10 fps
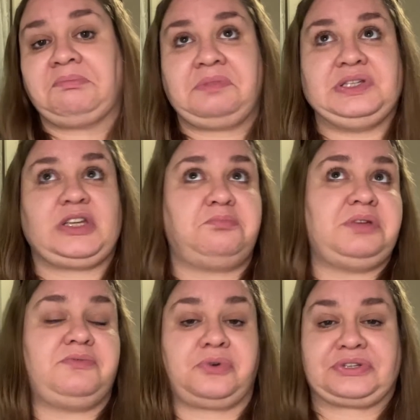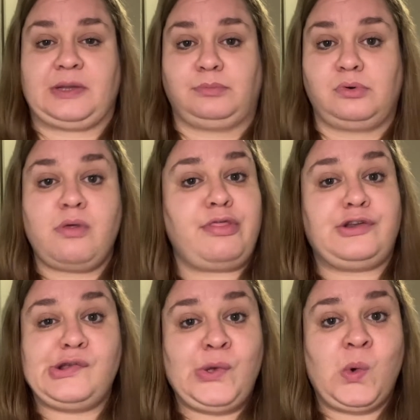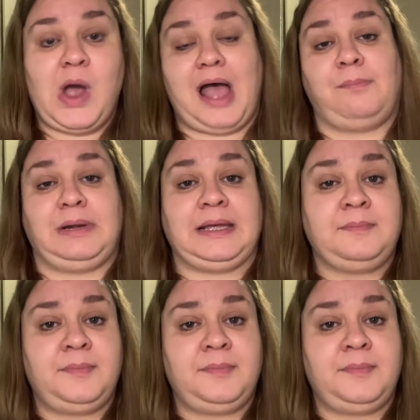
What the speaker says: These can be, for example, þrjú epli.